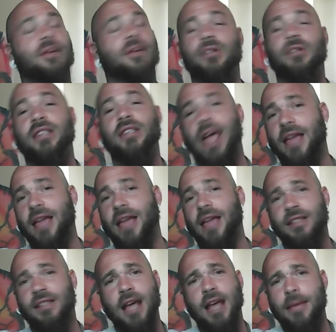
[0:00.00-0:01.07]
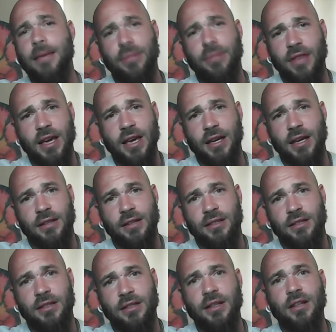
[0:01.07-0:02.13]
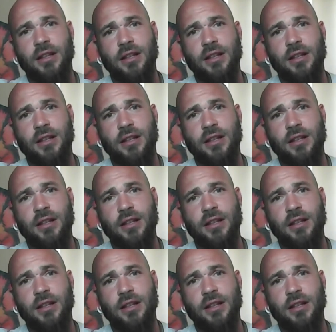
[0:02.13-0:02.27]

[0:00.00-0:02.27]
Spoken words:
was saying the same things